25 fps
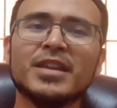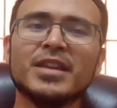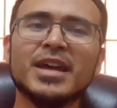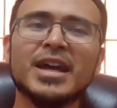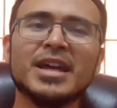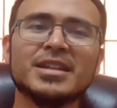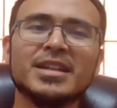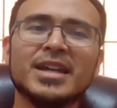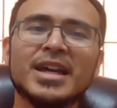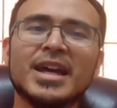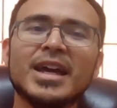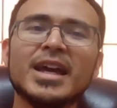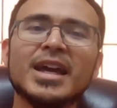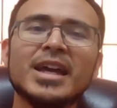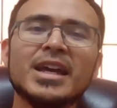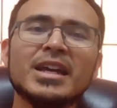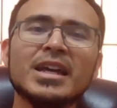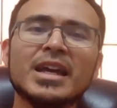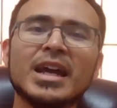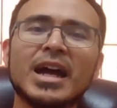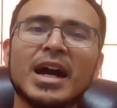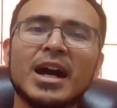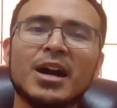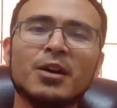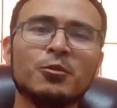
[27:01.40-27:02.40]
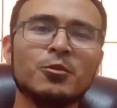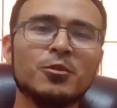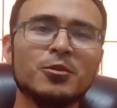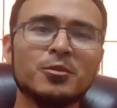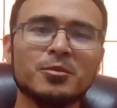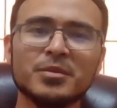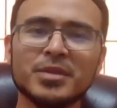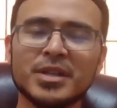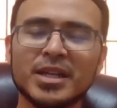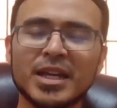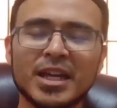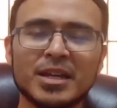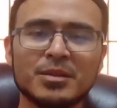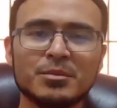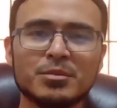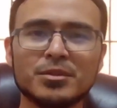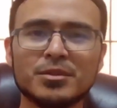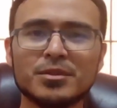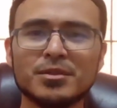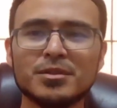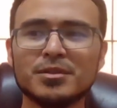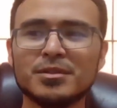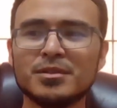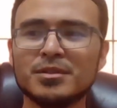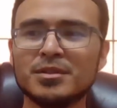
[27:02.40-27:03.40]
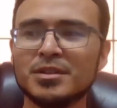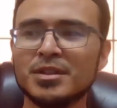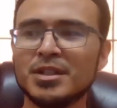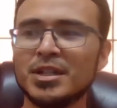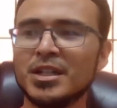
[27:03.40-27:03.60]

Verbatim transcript: that day, I won't be able